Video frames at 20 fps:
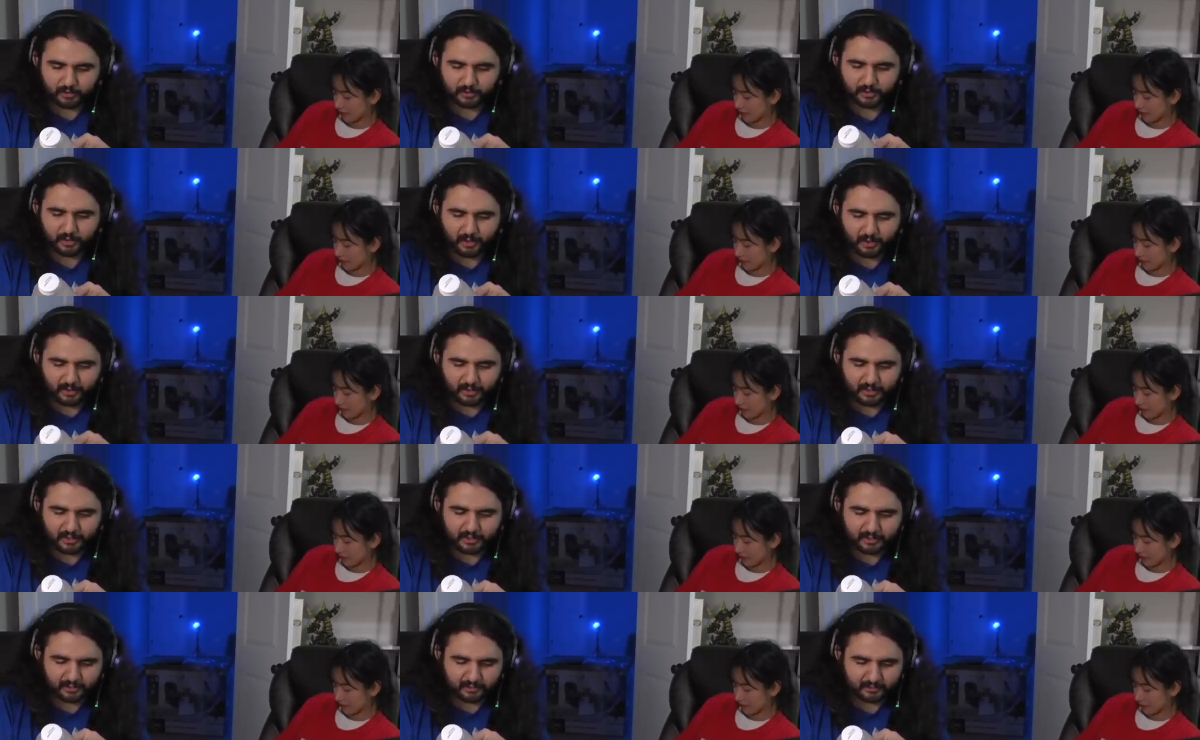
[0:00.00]
Speaker 1: honey
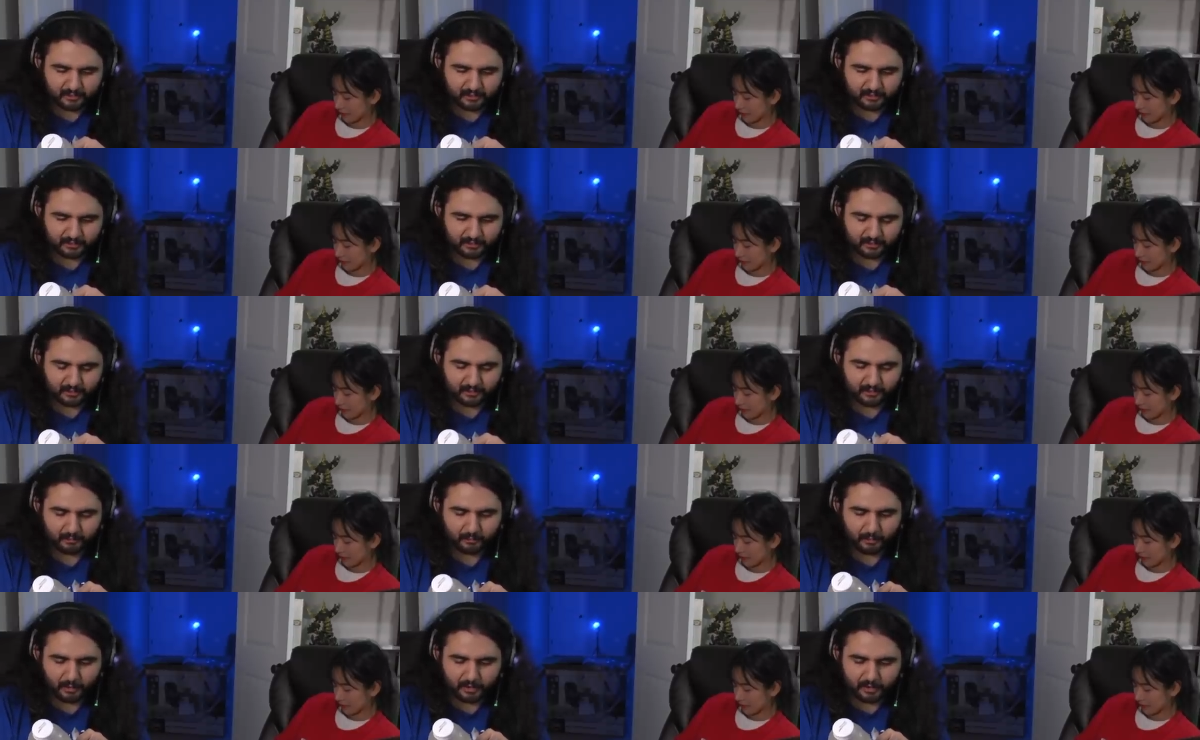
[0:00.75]
consistency,
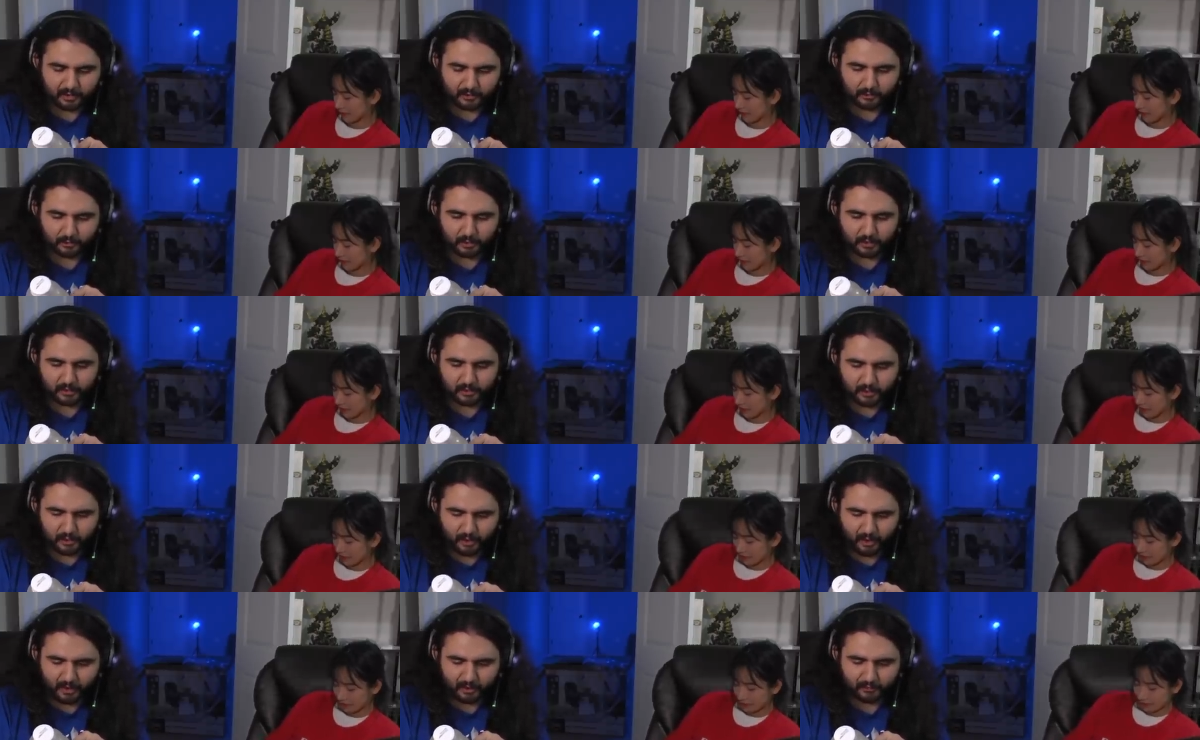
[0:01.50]
ready to drink, no
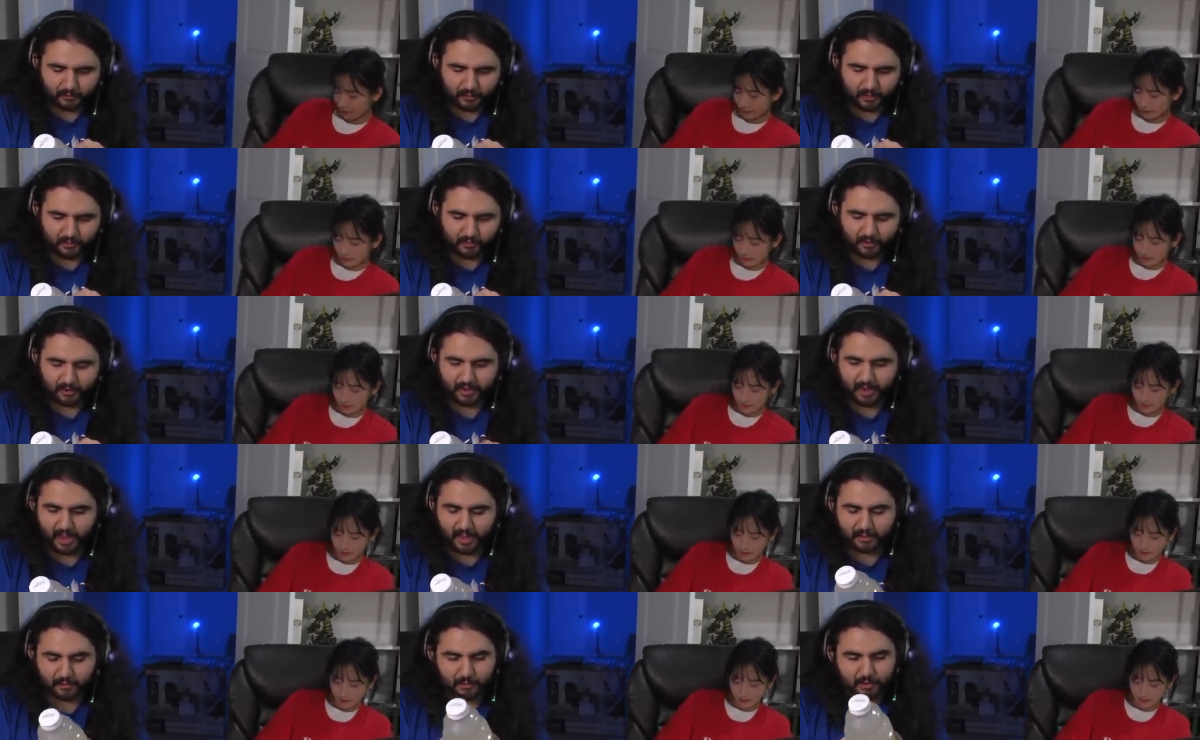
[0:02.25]
added flavor,
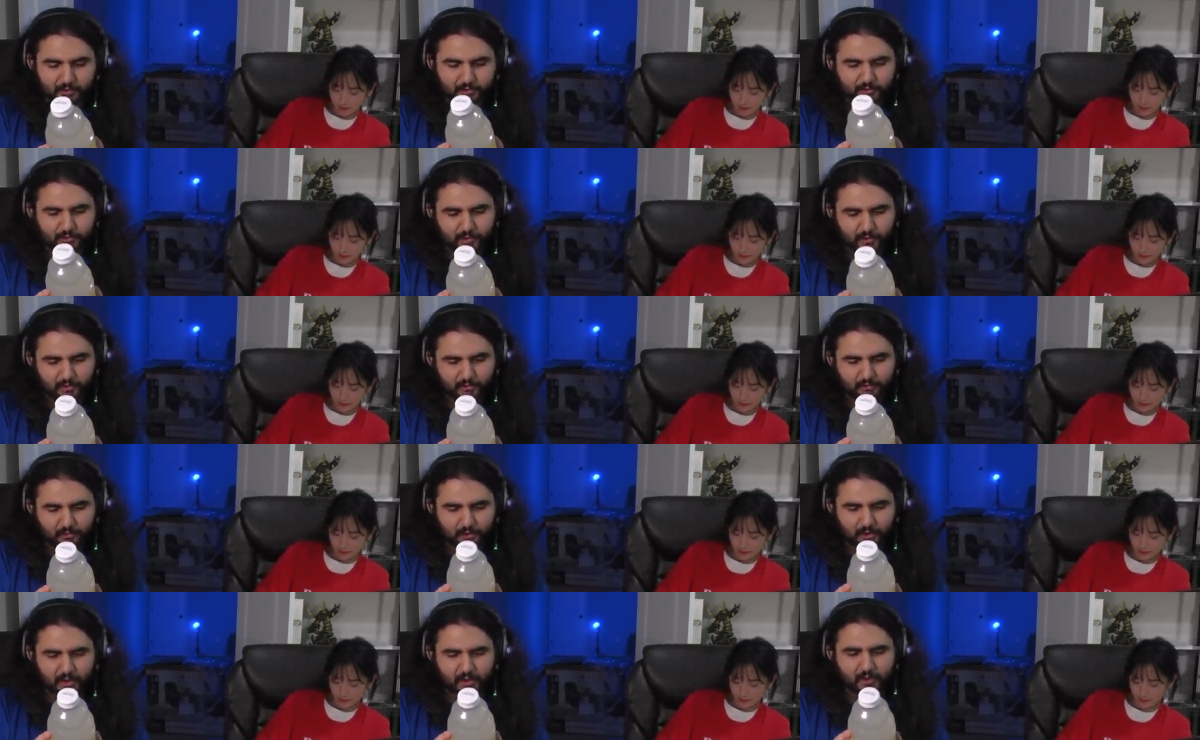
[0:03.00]
calorie and sugar
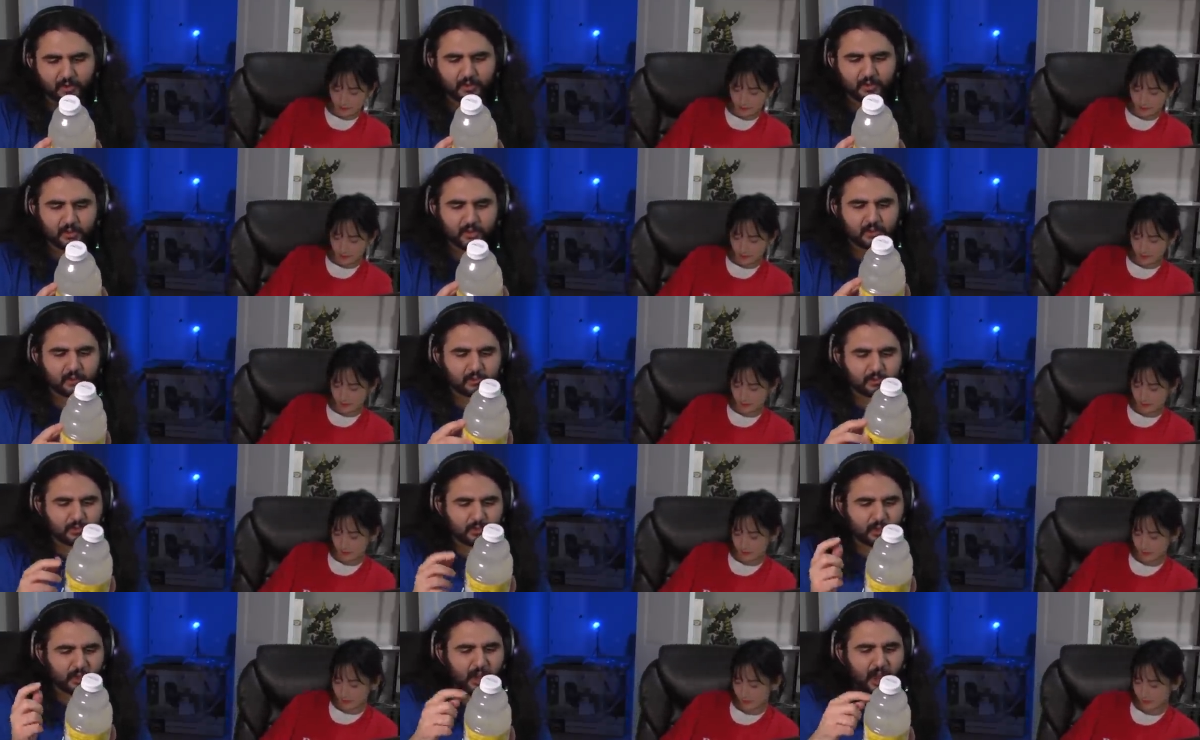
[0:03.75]
free. So
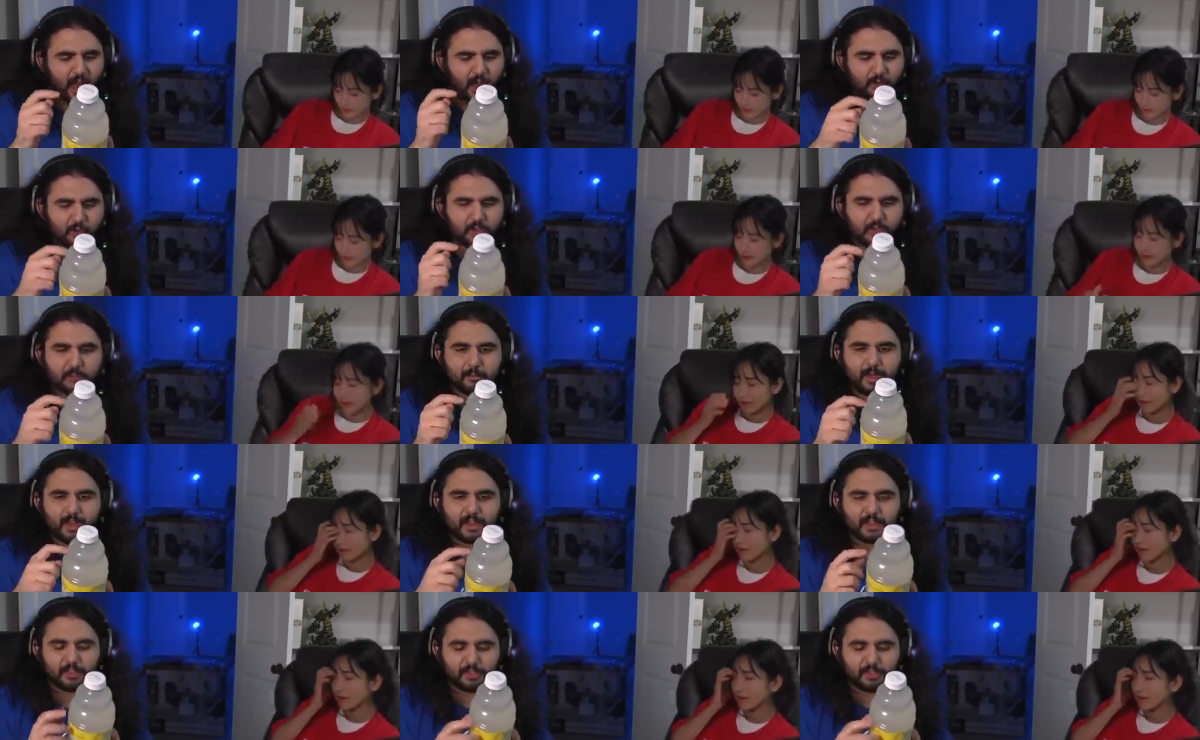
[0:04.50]
then, how do they make it